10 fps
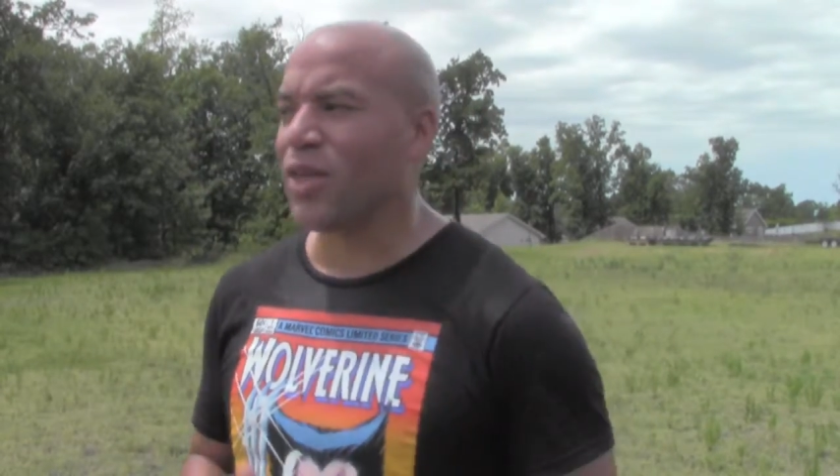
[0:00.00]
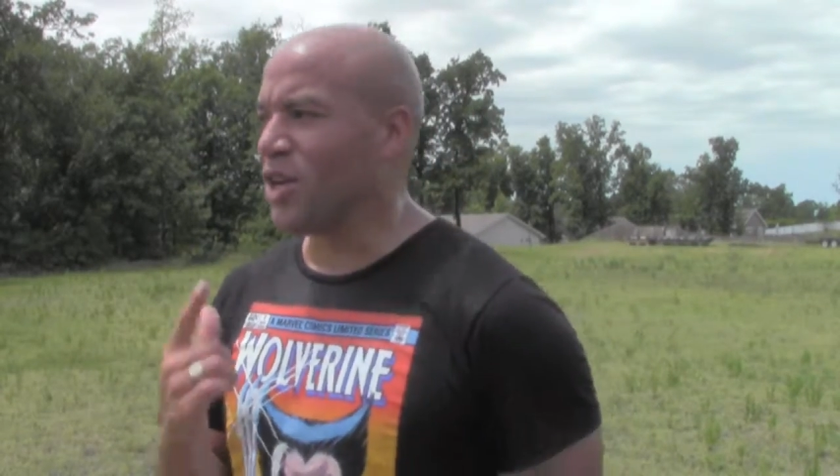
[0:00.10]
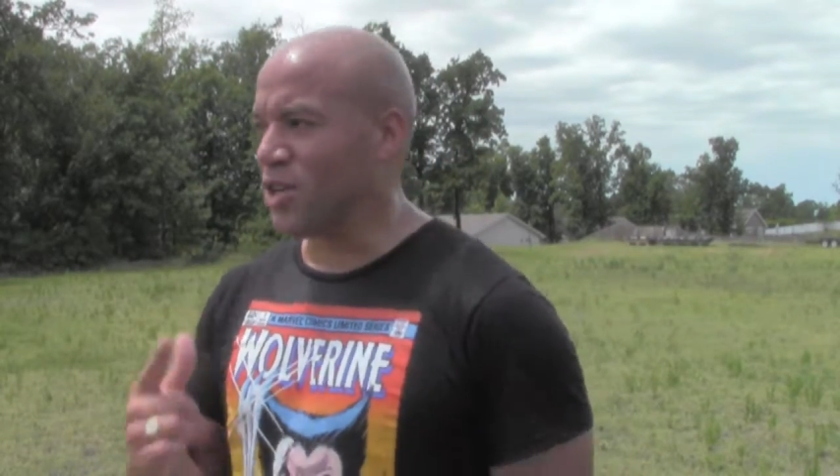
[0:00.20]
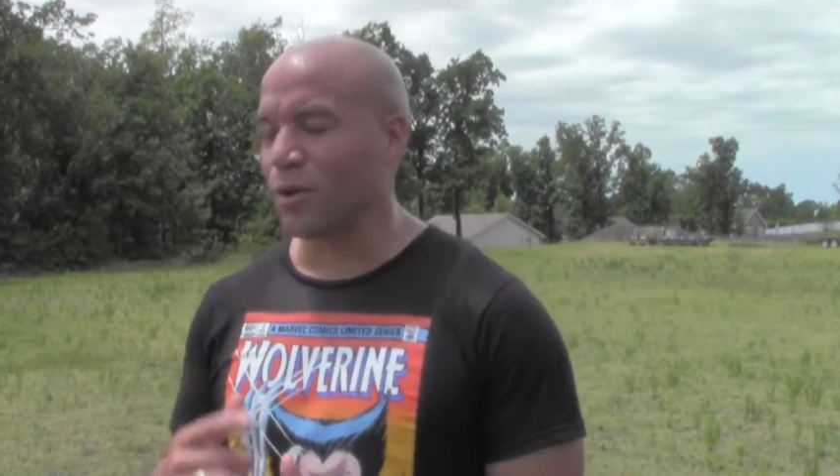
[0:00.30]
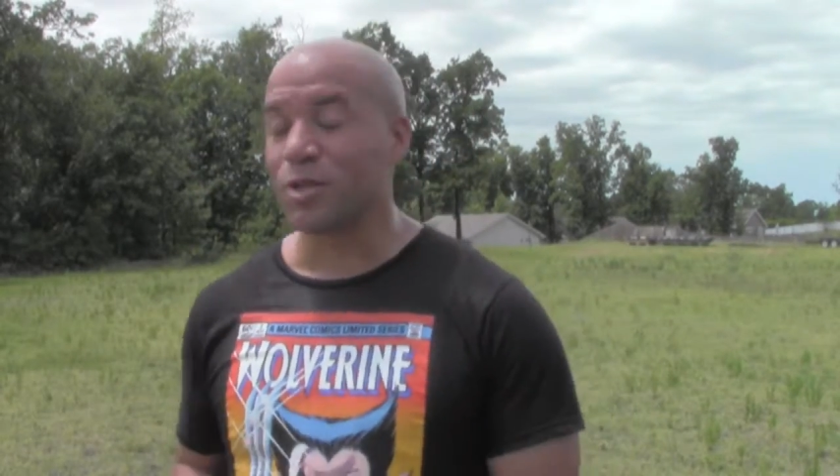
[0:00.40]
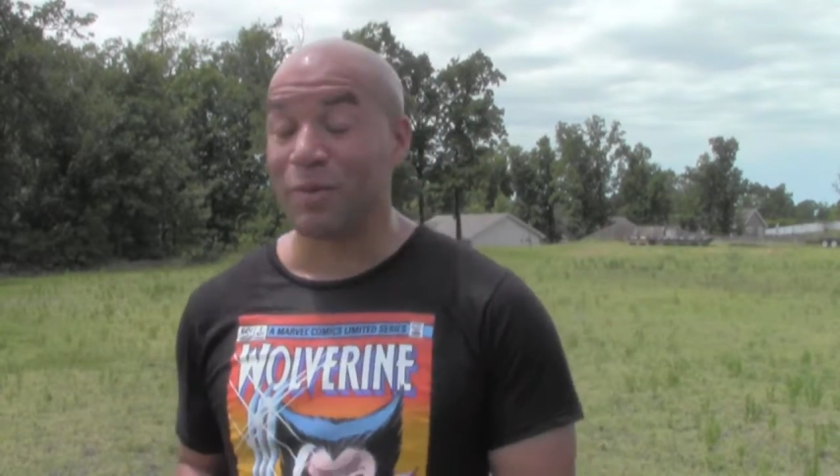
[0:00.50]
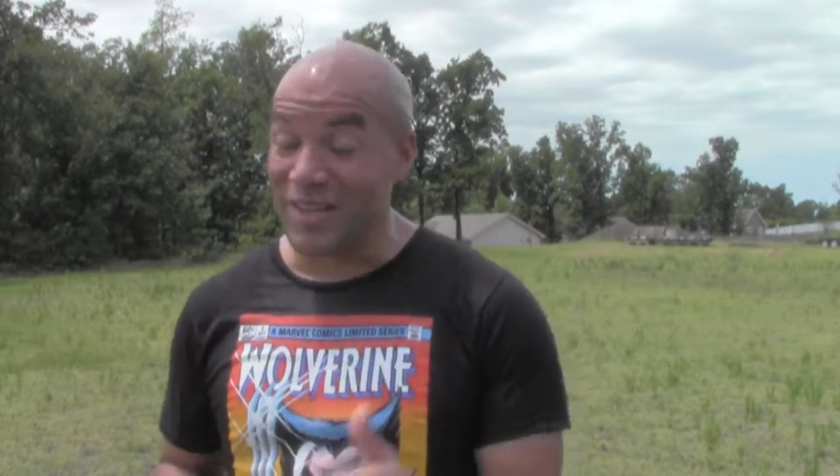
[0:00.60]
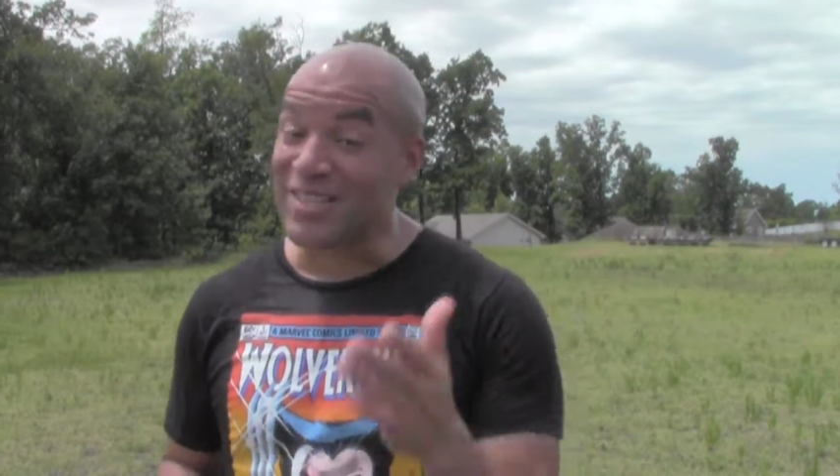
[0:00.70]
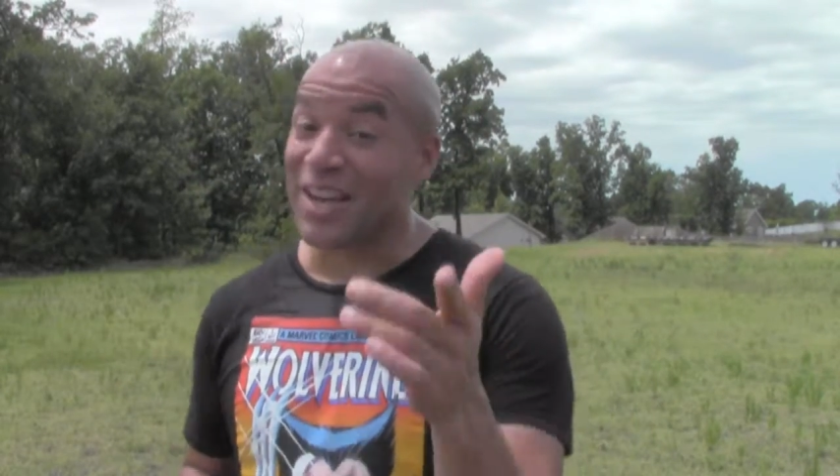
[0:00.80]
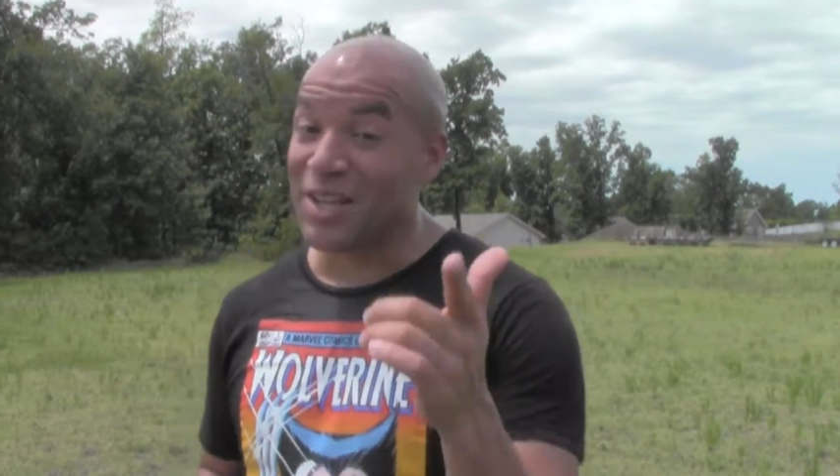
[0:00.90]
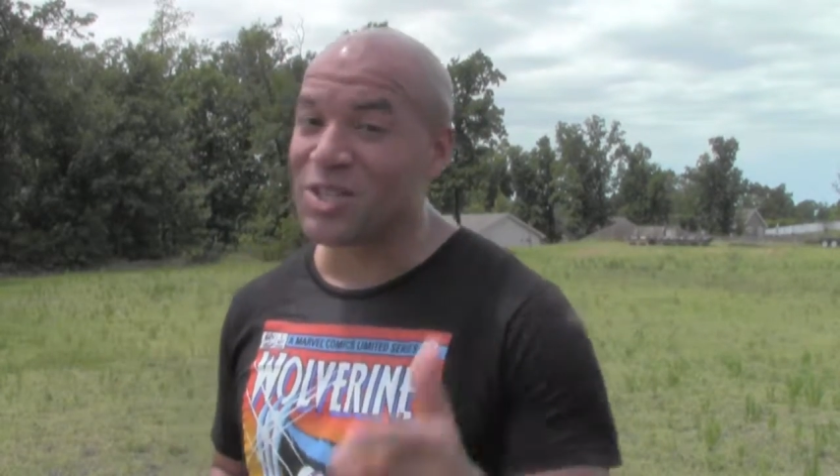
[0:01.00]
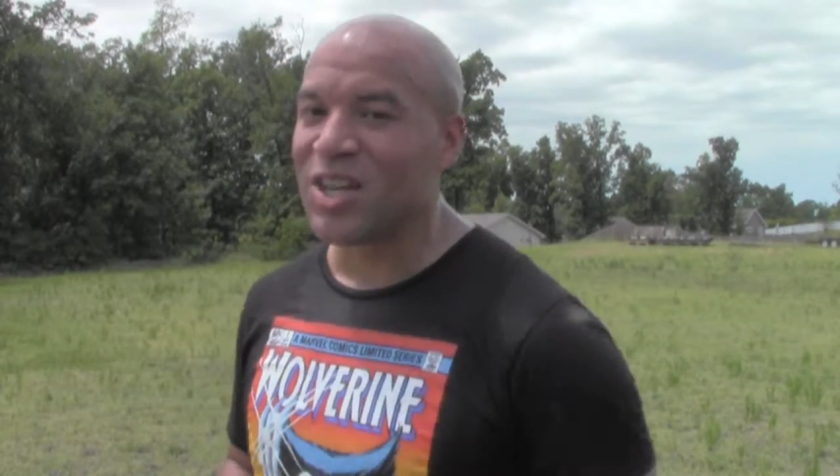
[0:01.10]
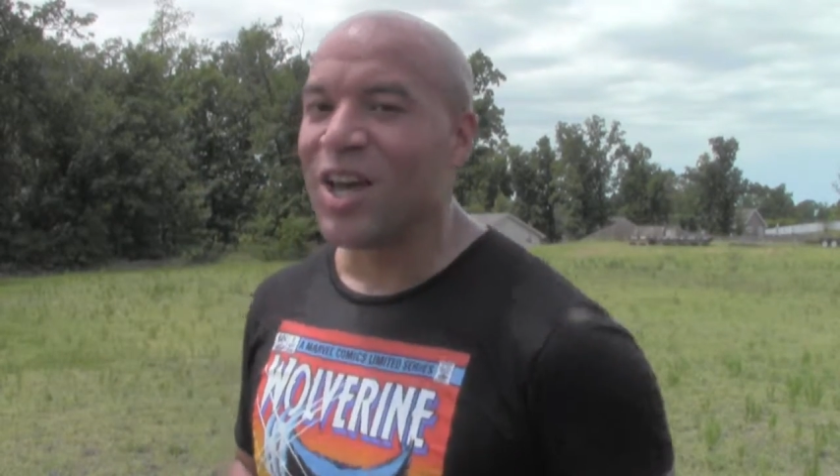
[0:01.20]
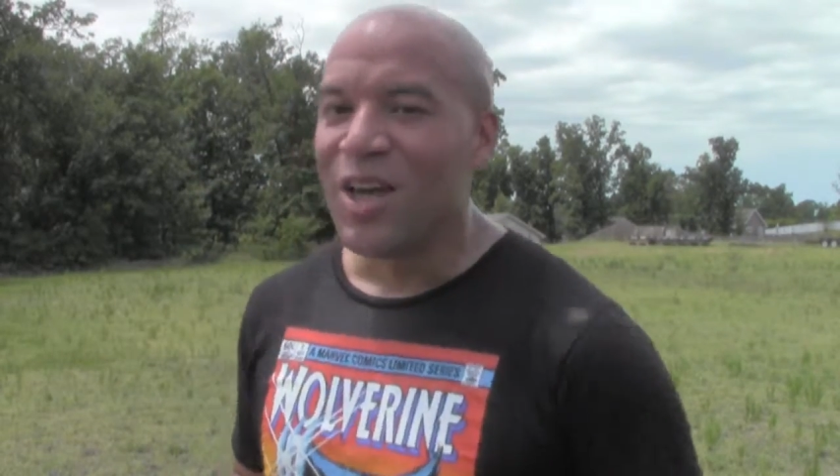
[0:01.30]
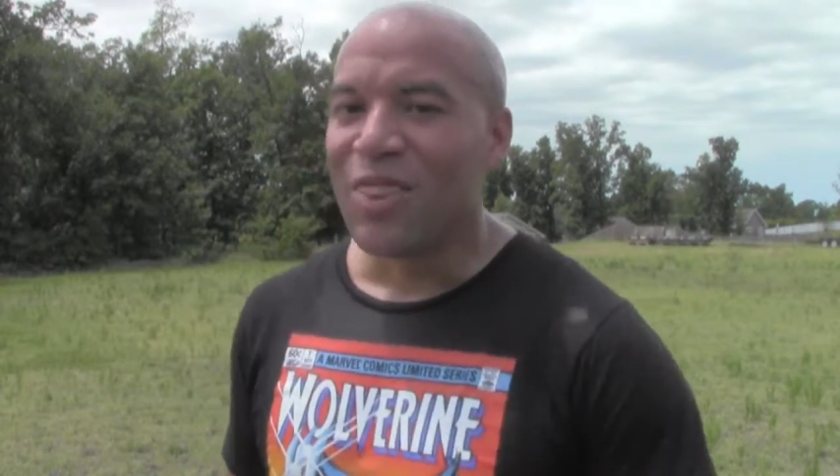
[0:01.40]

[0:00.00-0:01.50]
and endurance, because that is